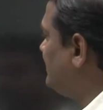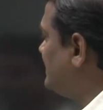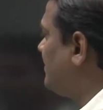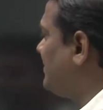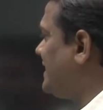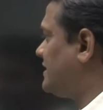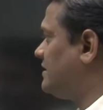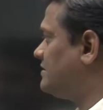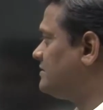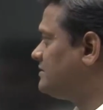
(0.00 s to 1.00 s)
win the
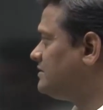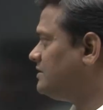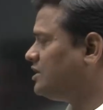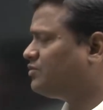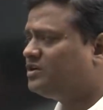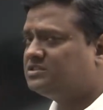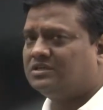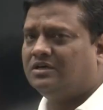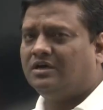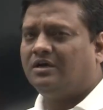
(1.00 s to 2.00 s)
battle. It was
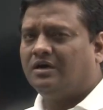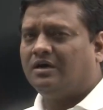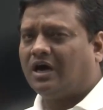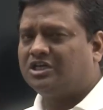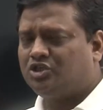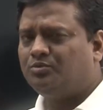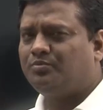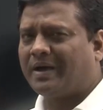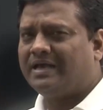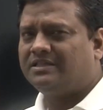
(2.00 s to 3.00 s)
assumed
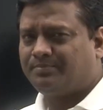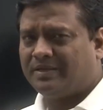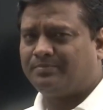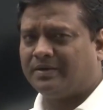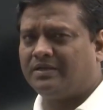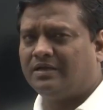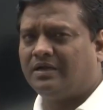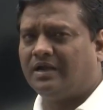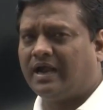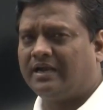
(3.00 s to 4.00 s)
by the people
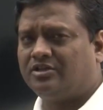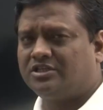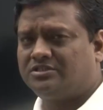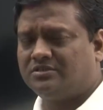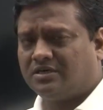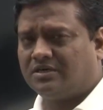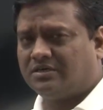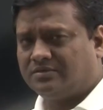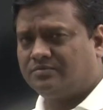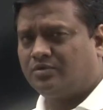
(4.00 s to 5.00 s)
and
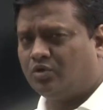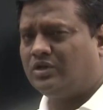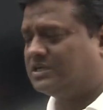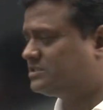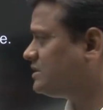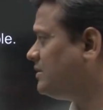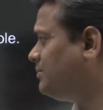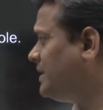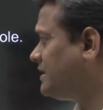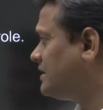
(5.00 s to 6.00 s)
the rulers,
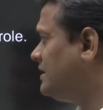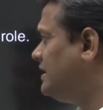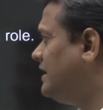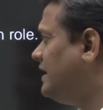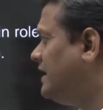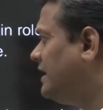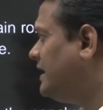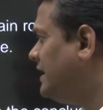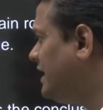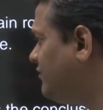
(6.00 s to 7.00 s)
but
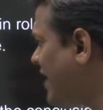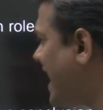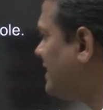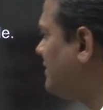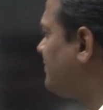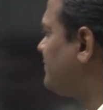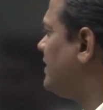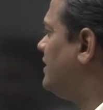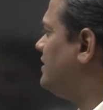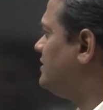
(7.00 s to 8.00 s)
in fact
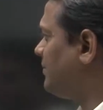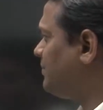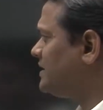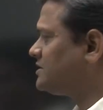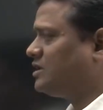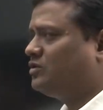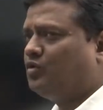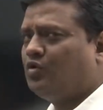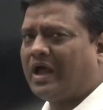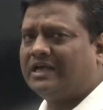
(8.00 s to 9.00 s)
the person
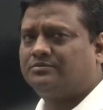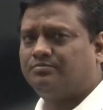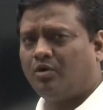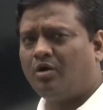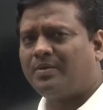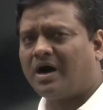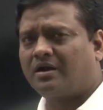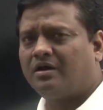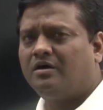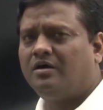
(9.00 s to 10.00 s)
who has more power,
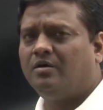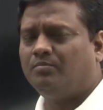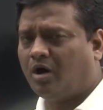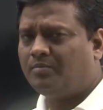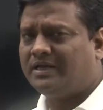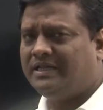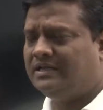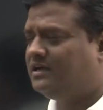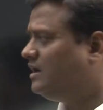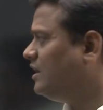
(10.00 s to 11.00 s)
more money
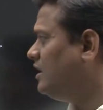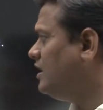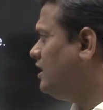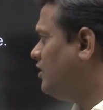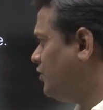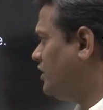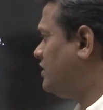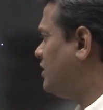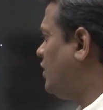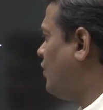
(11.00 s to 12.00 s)
would
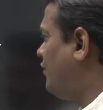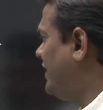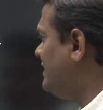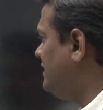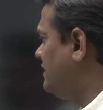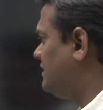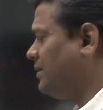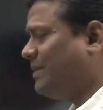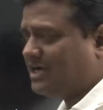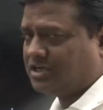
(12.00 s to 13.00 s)
win the
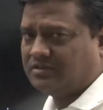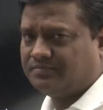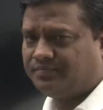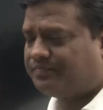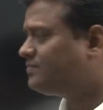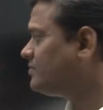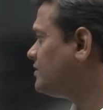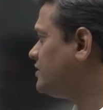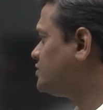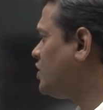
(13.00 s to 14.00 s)
battle.
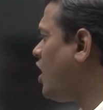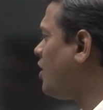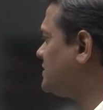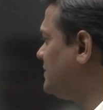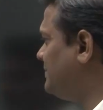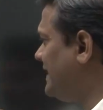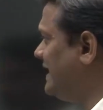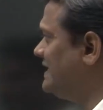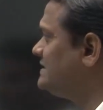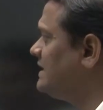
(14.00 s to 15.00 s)
So option B
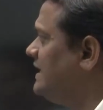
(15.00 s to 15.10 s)
is